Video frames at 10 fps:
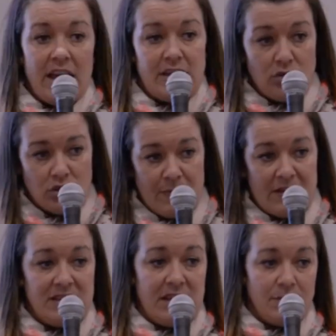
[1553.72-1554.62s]
talks
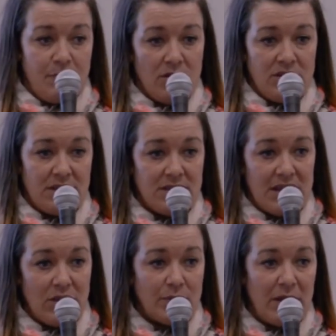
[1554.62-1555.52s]
about sales process and
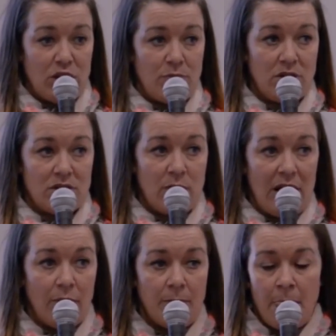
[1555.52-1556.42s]
sales management as
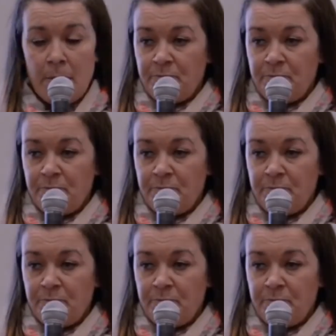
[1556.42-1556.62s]
well.